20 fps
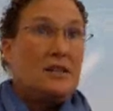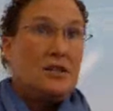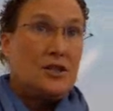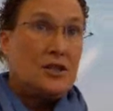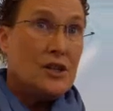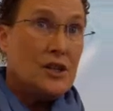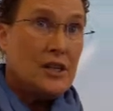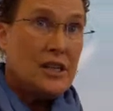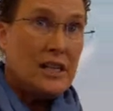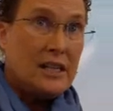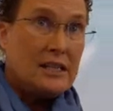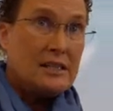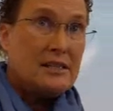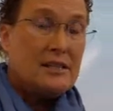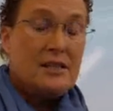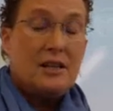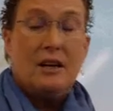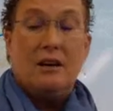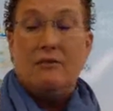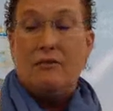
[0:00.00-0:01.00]
and
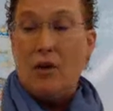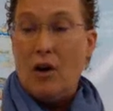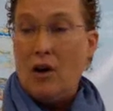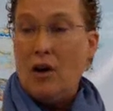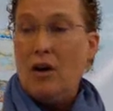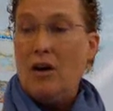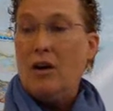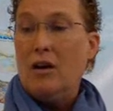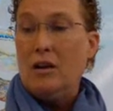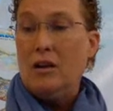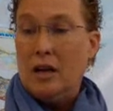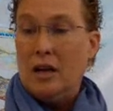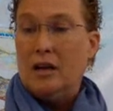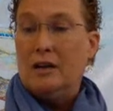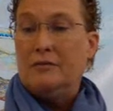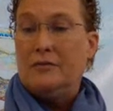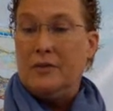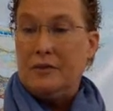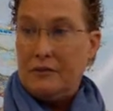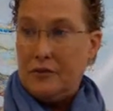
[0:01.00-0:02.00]
dirtiest of all
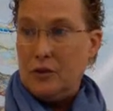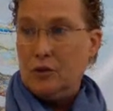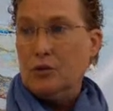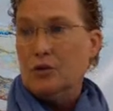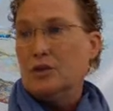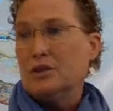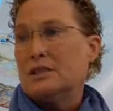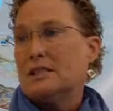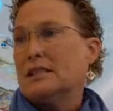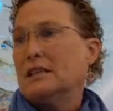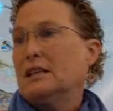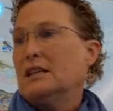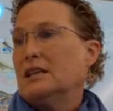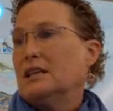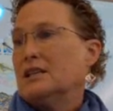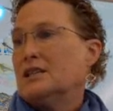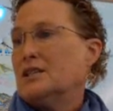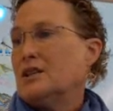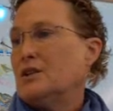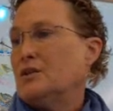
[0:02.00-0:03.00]
of the fuels.
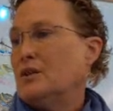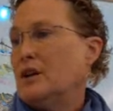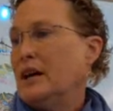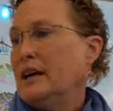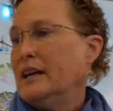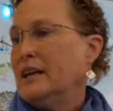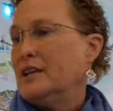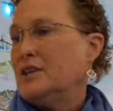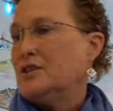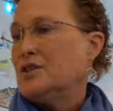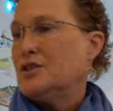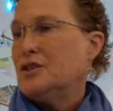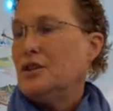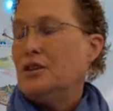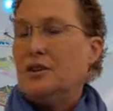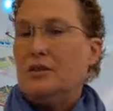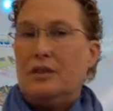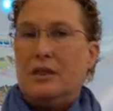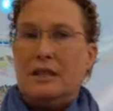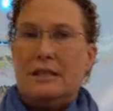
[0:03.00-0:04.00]
So I can show
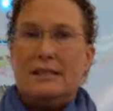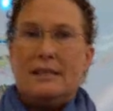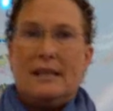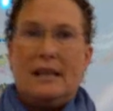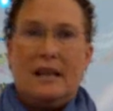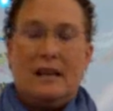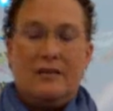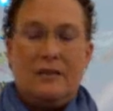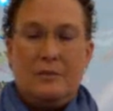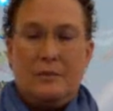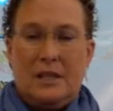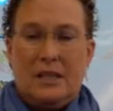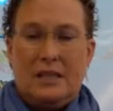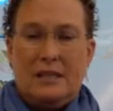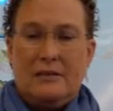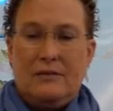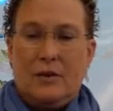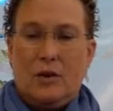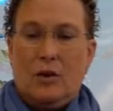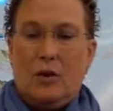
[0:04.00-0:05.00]
you this. I have a
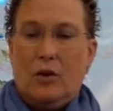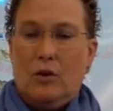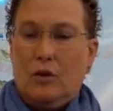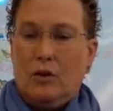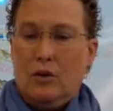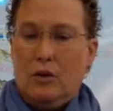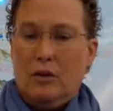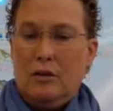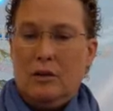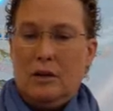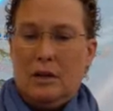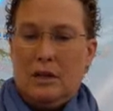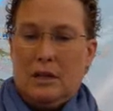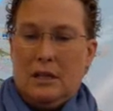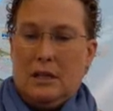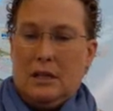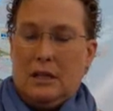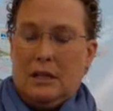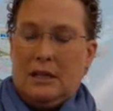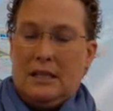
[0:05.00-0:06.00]
piece of coal.
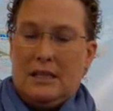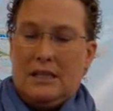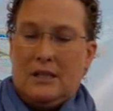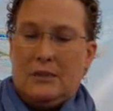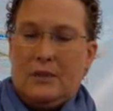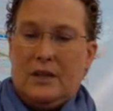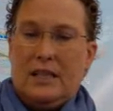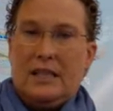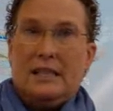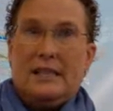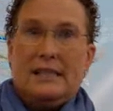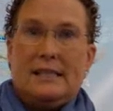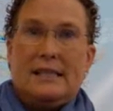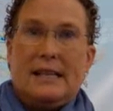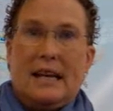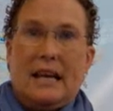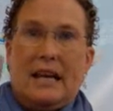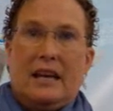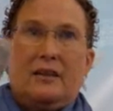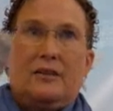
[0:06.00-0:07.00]
This one
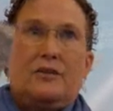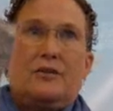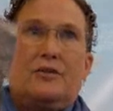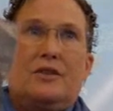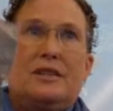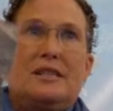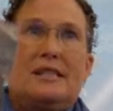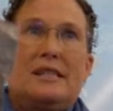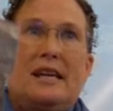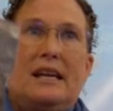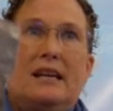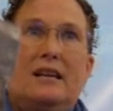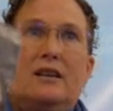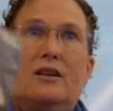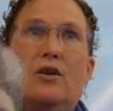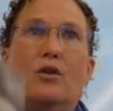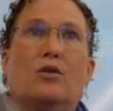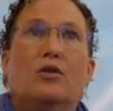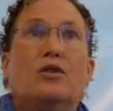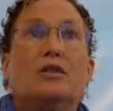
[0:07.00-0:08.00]
is anthracite
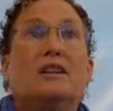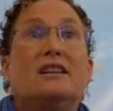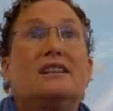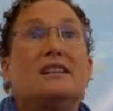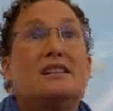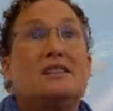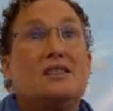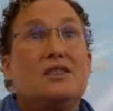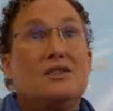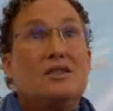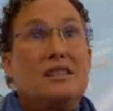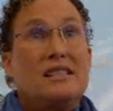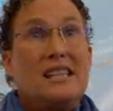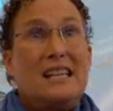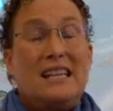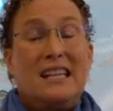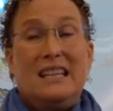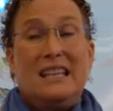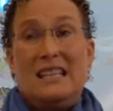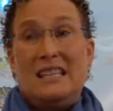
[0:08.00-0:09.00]
coal. And as soon as
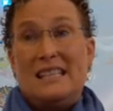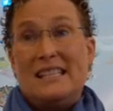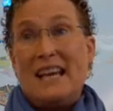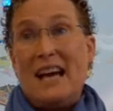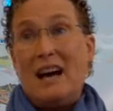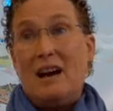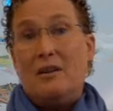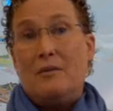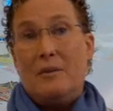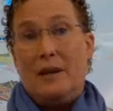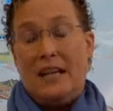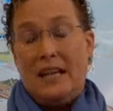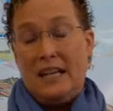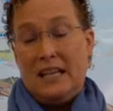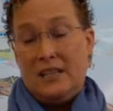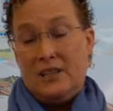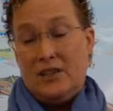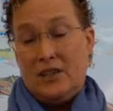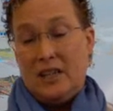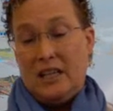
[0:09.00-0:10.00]
I get this out, my
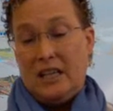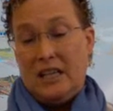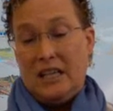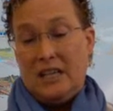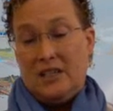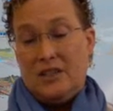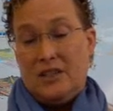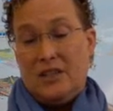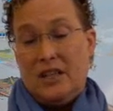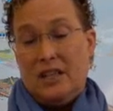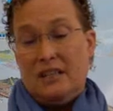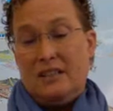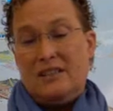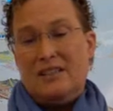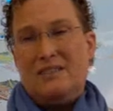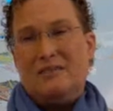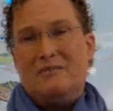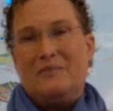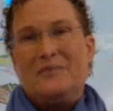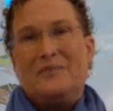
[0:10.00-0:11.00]
hands are going to get dirty.
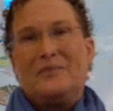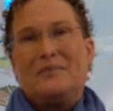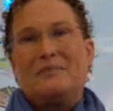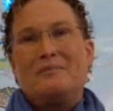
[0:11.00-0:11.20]
So